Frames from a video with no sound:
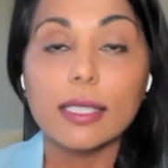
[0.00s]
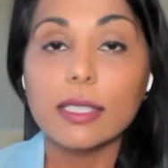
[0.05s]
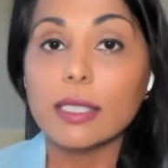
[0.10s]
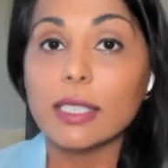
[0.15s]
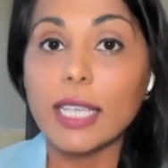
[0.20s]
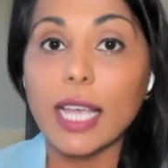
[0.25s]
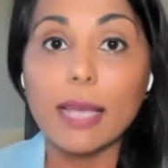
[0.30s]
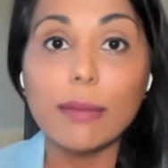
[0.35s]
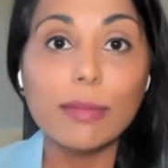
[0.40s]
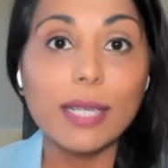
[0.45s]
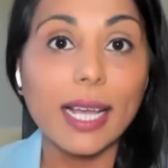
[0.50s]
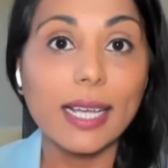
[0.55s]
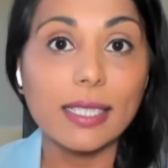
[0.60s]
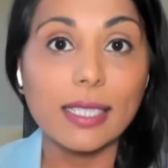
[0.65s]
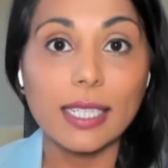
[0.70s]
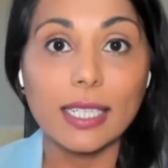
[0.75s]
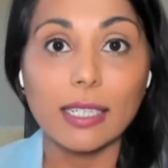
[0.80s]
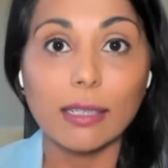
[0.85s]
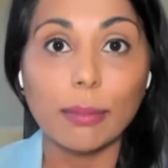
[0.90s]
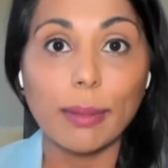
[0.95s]
same
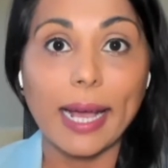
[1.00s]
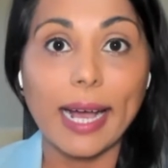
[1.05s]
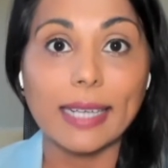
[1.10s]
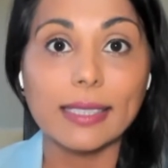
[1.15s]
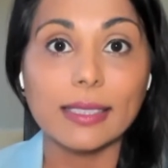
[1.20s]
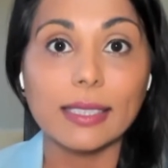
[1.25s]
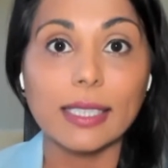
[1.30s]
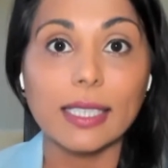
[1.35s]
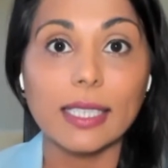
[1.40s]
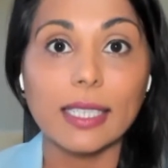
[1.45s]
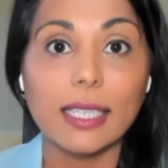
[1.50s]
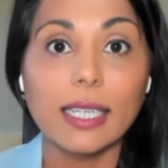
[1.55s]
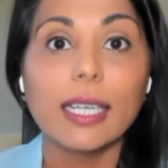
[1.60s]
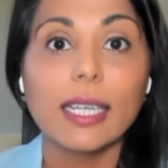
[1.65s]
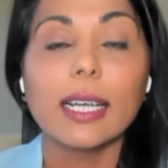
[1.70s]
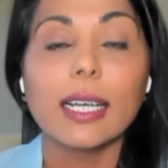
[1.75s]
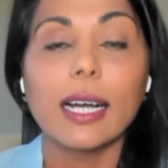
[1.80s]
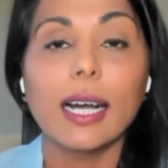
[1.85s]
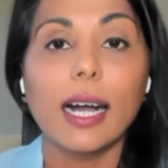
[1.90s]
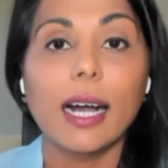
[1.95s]
testing capacity,
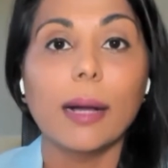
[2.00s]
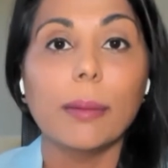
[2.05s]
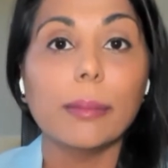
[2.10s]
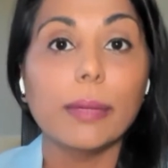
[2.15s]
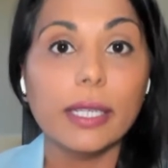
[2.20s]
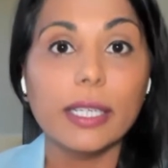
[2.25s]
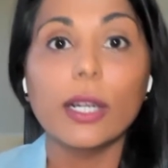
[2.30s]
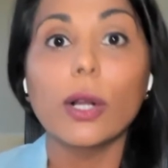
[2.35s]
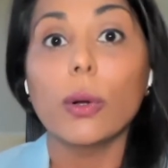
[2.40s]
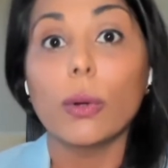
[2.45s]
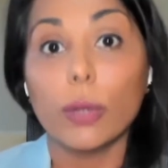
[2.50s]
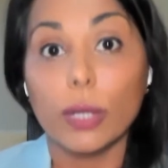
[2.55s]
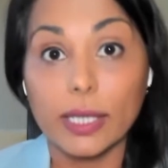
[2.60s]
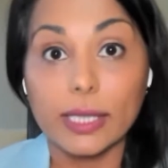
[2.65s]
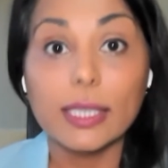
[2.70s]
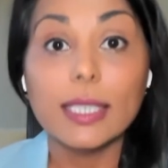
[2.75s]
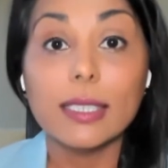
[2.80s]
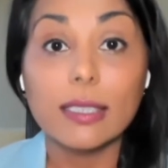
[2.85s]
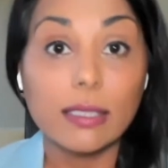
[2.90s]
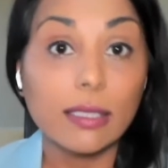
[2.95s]
um, you know, or
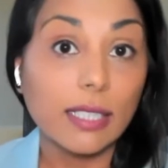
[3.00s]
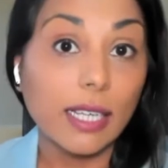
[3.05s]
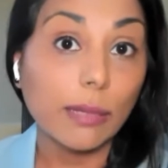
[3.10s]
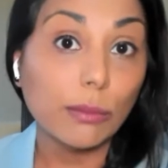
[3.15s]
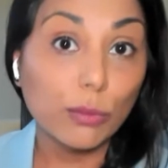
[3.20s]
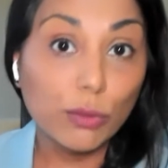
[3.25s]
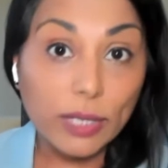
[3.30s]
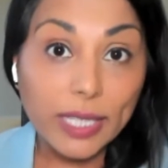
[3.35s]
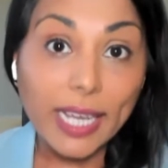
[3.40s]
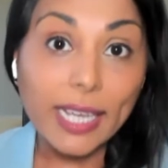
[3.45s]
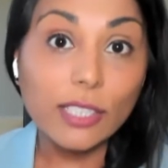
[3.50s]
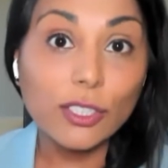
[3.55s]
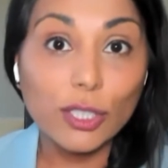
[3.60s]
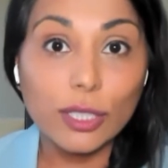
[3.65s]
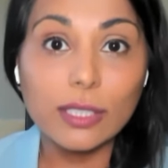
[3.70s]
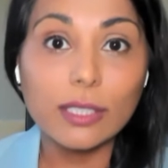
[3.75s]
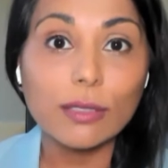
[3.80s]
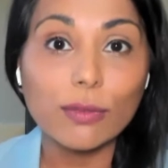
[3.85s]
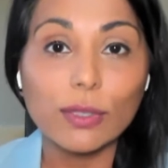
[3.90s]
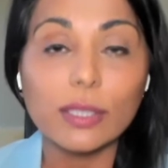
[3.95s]
at least the same
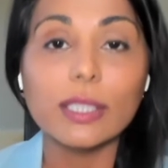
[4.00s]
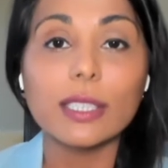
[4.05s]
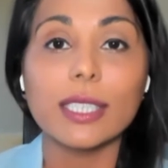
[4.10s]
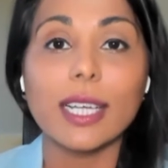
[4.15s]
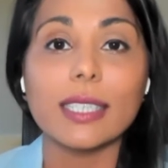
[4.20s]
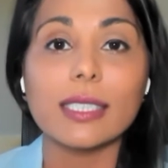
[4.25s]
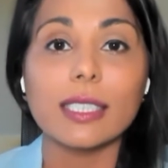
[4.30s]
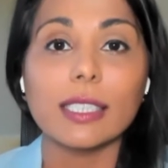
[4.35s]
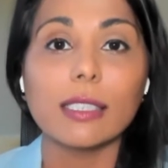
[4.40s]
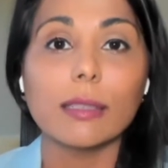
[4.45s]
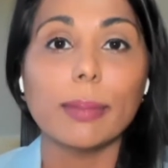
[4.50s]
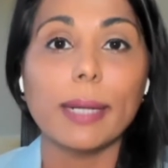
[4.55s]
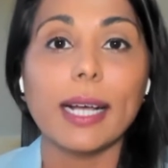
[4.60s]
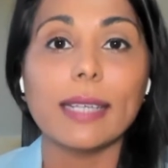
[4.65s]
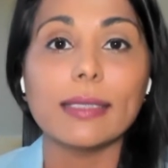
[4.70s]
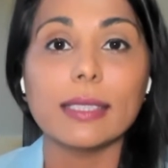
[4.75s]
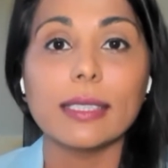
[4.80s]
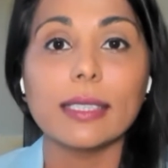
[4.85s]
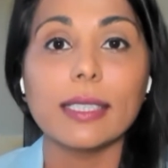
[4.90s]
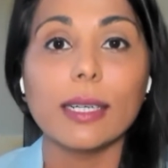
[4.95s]
reagents for the testing
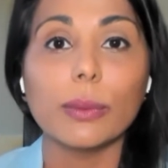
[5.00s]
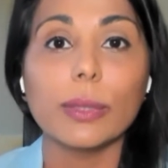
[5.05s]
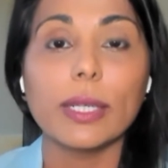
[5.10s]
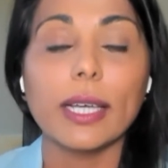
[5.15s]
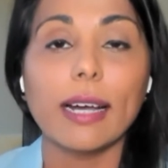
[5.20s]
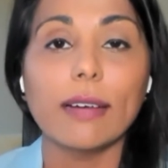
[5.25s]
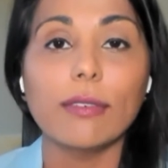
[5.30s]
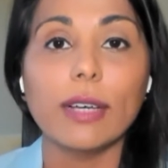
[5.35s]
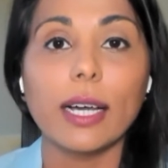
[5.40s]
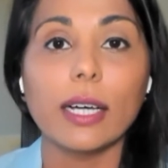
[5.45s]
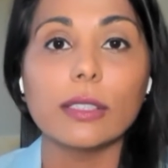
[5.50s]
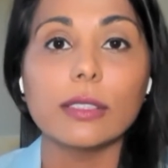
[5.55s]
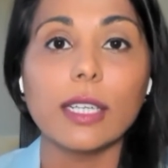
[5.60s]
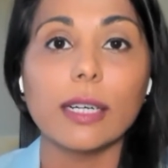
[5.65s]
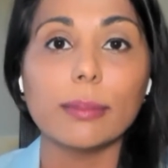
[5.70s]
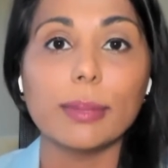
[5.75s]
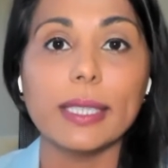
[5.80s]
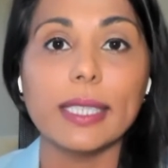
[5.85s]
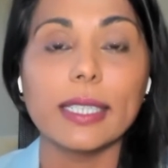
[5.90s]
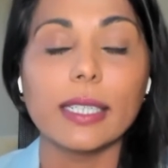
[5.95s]
capacity that we have held
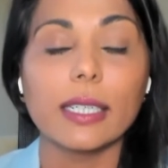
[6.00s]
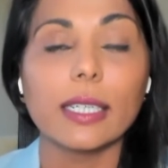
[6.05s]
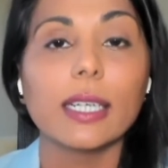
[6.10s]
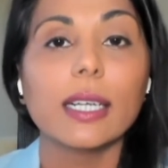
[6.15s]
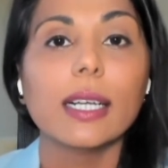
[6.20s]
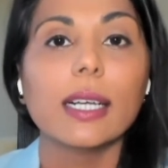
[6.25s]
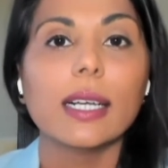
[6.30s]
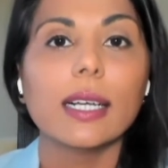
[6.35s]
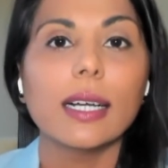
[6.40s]
up here.